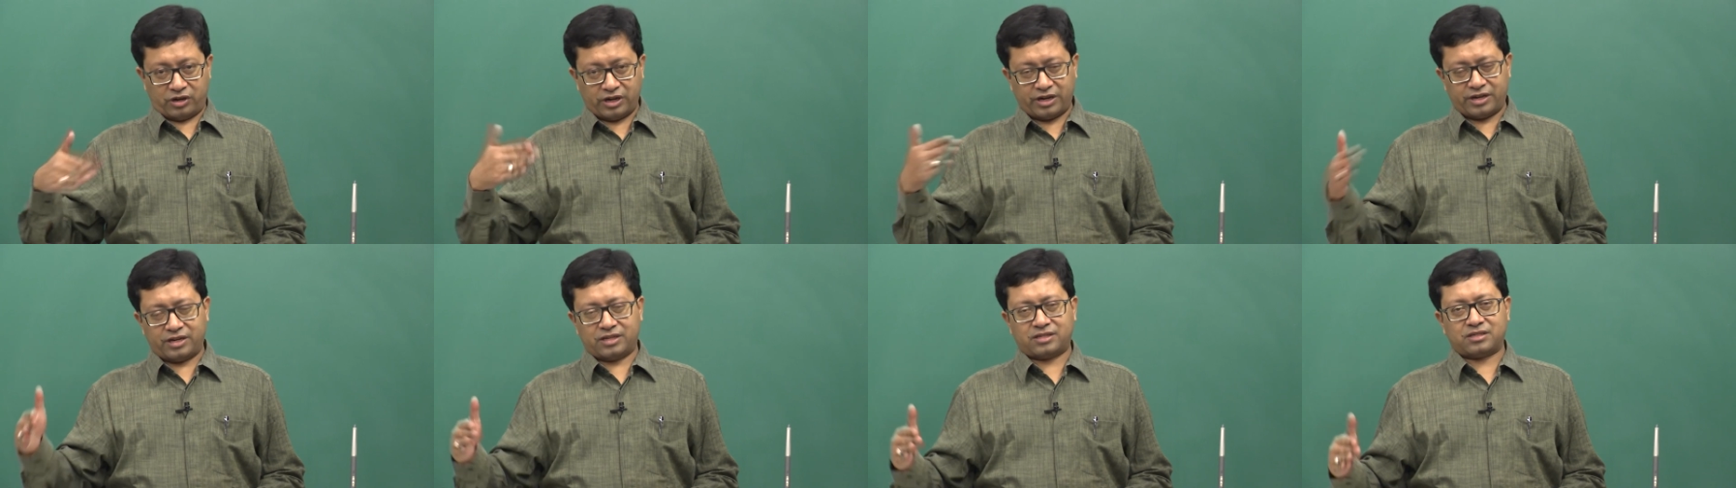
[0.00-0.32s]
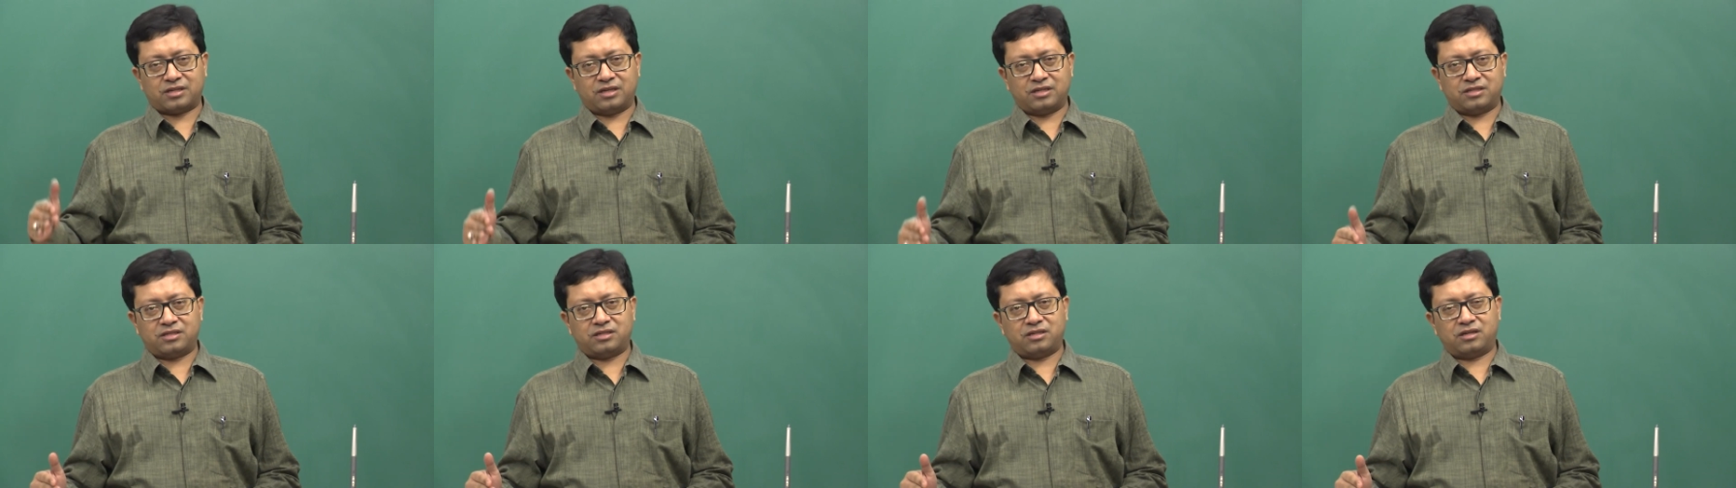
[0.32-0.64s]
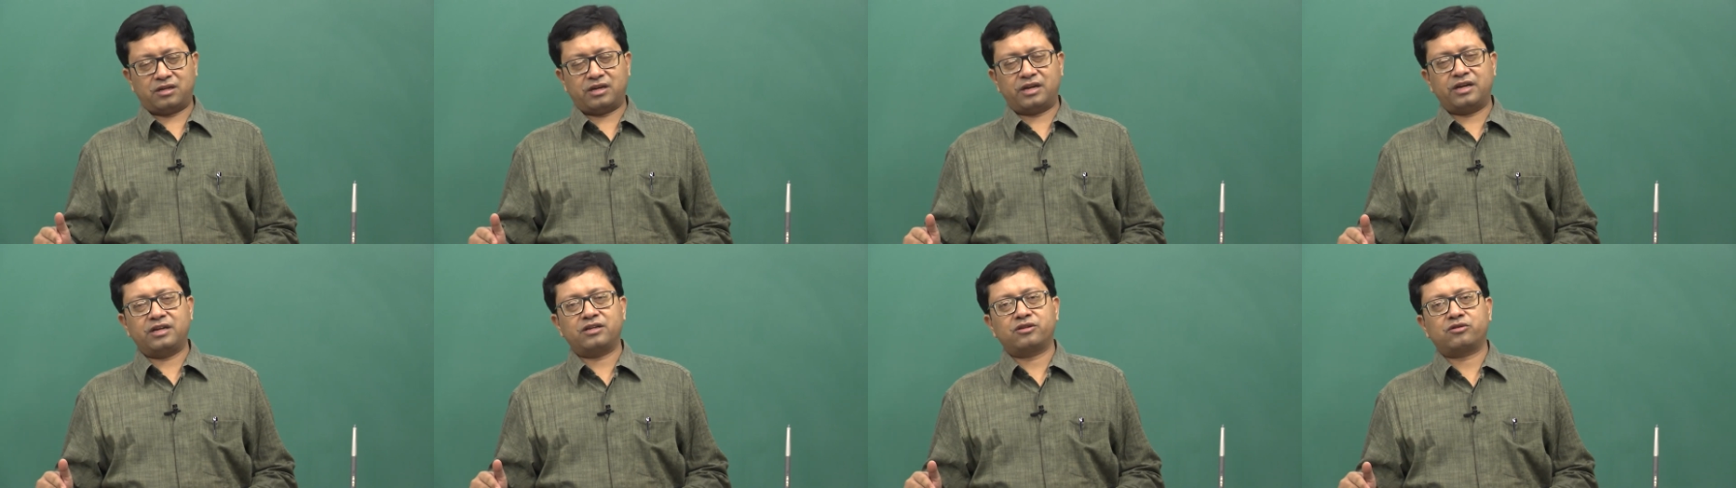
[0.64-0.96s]
Let us
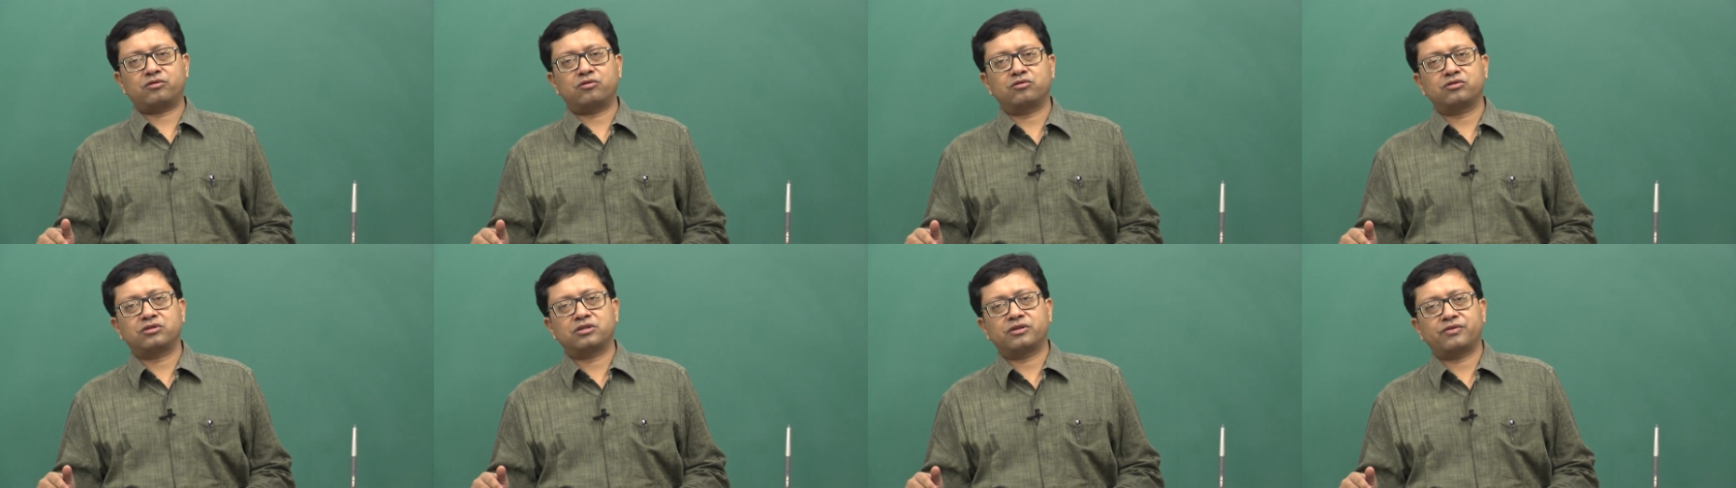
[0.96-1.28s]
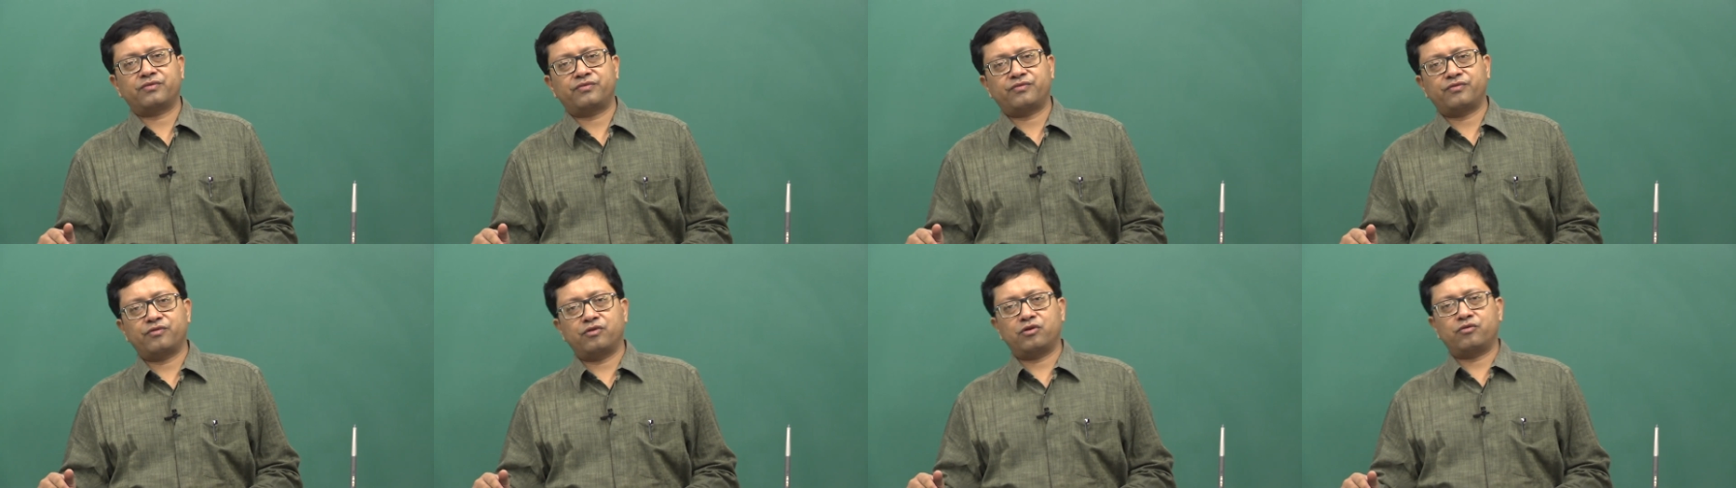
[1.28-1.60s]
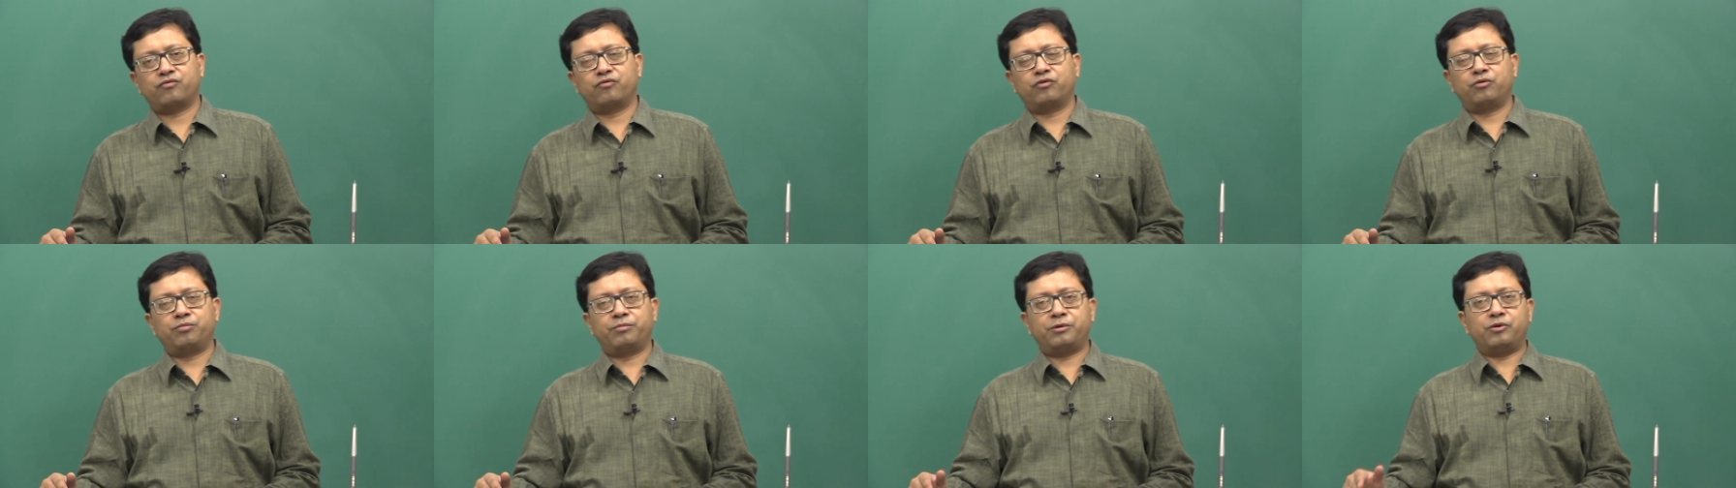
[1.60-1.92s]
consider inclusive of 4
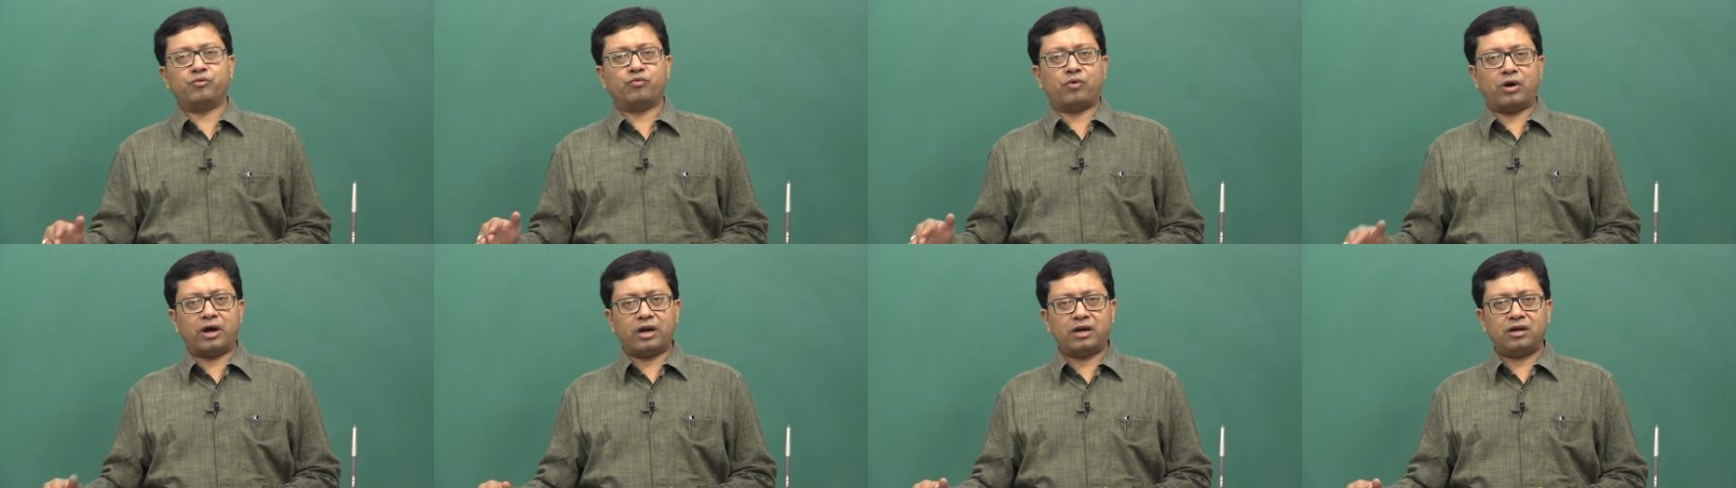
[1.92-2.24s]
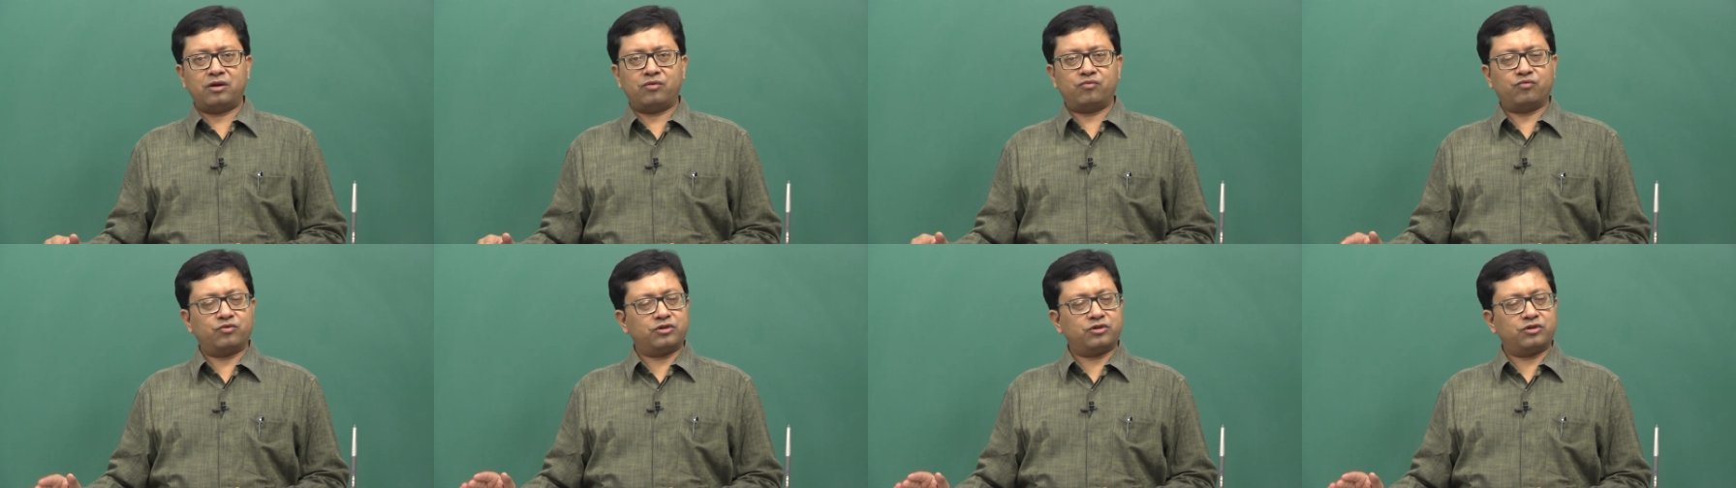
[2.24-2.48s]
would be 1,